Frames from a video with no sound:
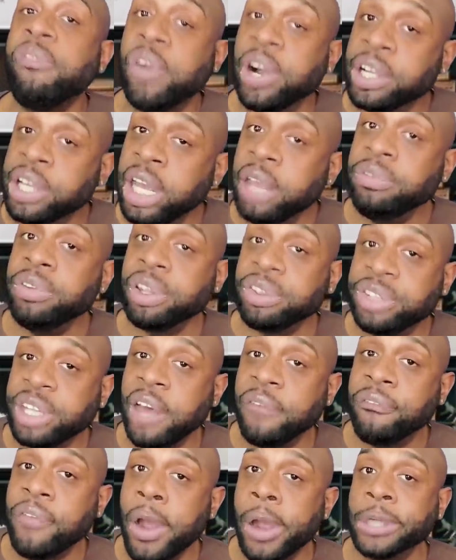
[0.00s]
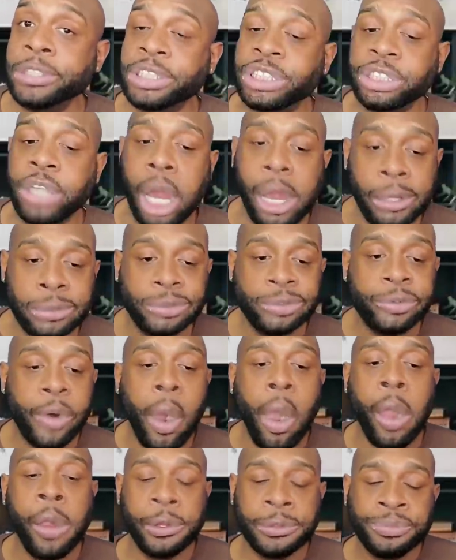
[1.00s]
forgive yourself first.
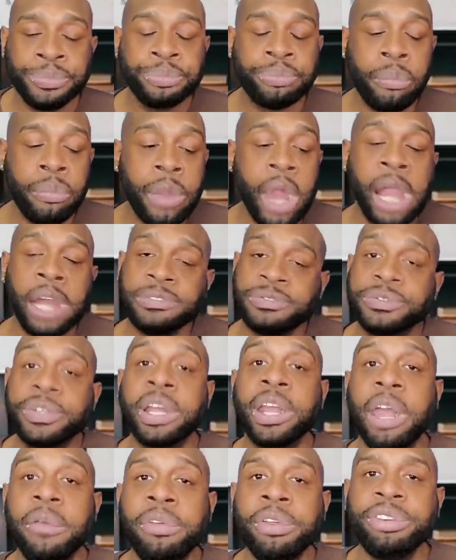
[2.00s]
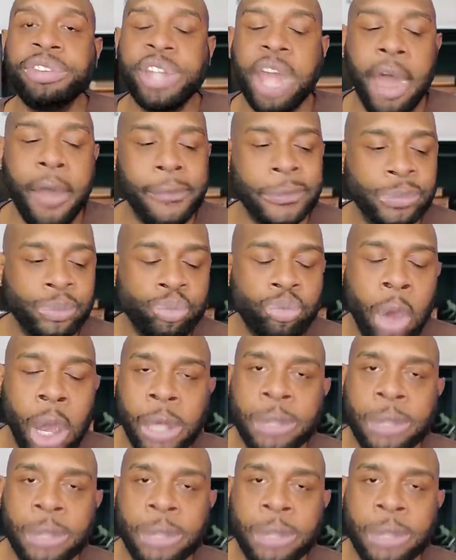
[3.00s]
Forgive yourself.